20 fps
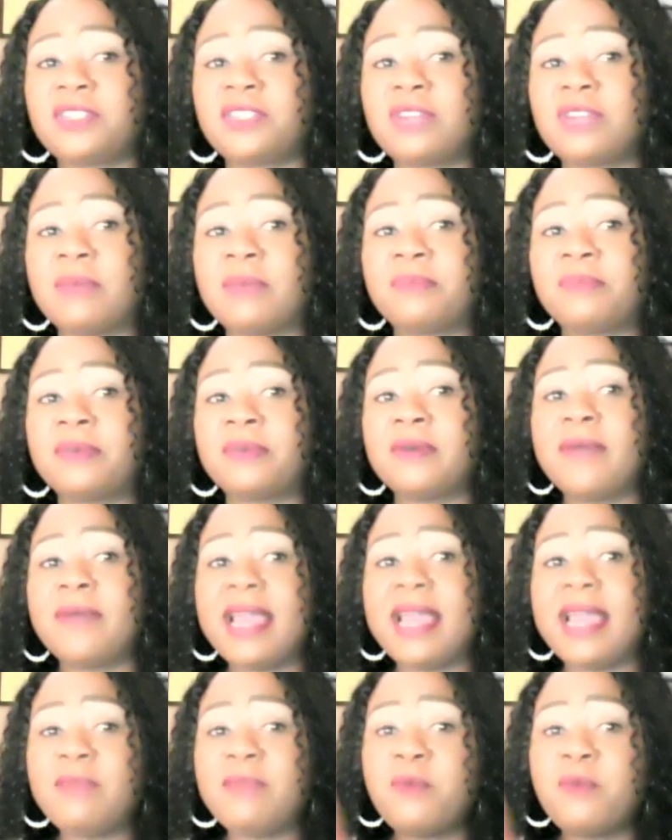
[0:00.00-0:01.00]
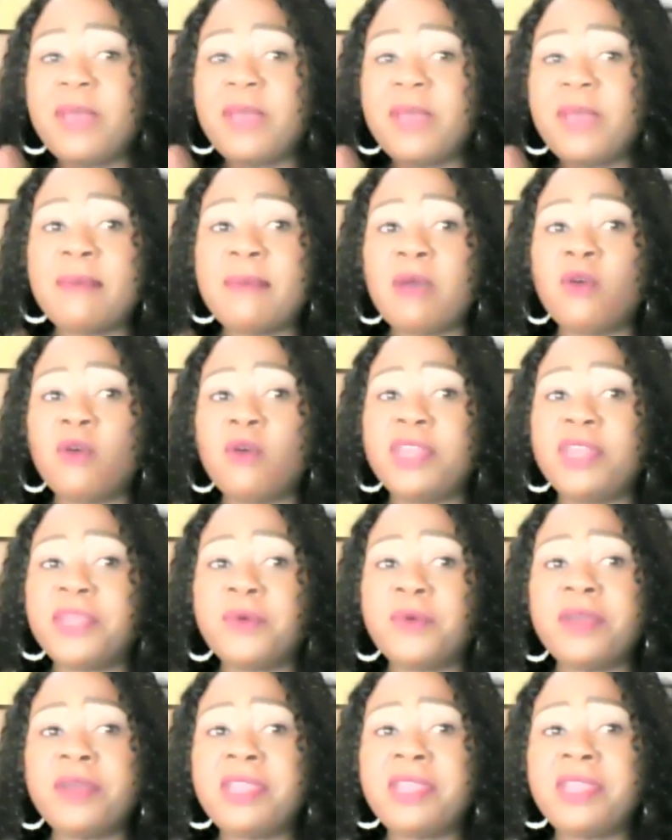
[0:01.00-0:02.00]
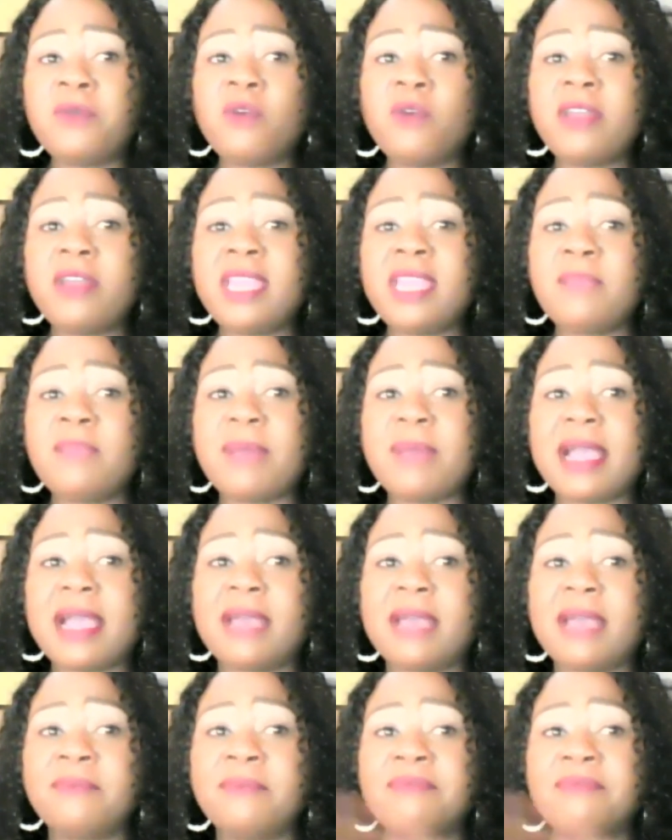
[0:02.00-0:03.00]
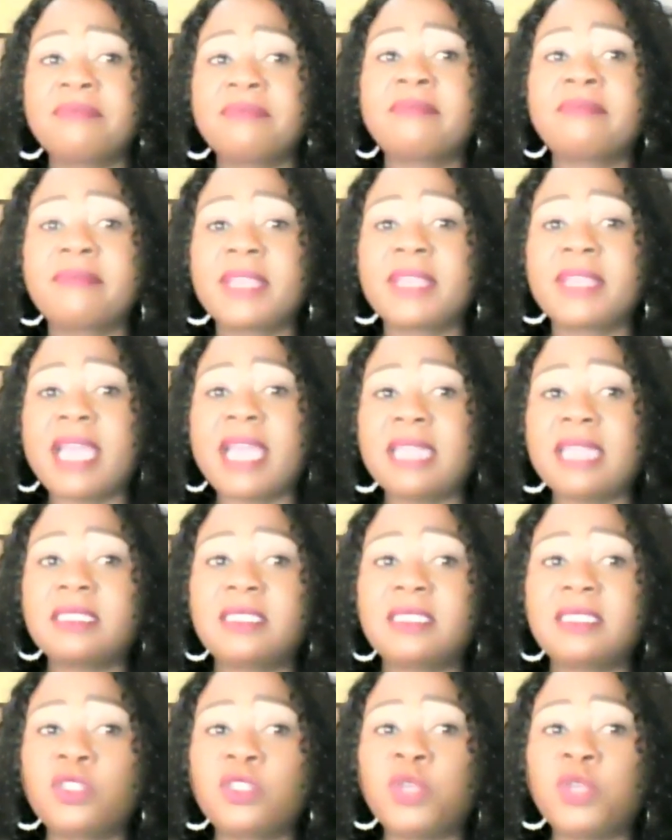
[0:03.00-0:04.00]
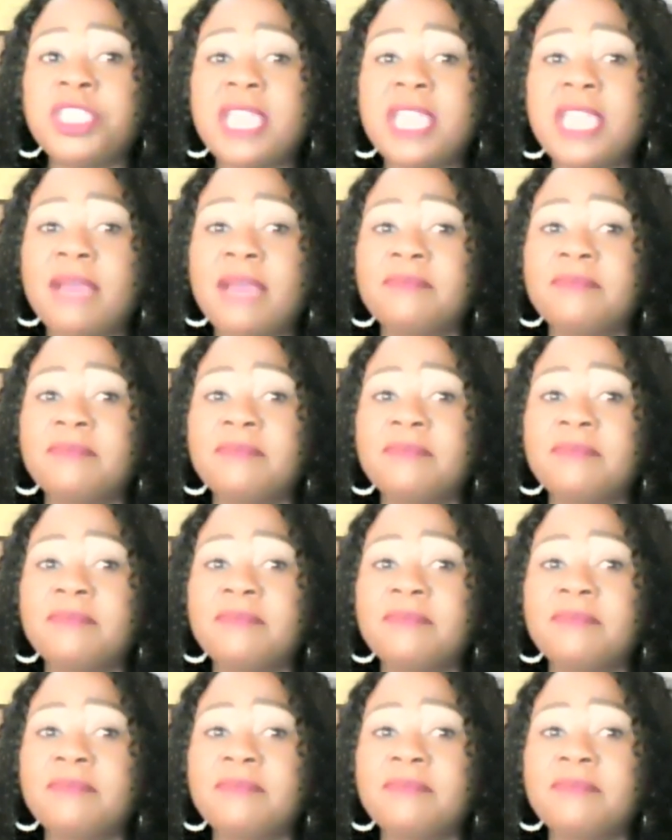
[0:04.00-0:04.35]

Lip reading: Trump. Bali mupela ma warning, paka cut Twitter.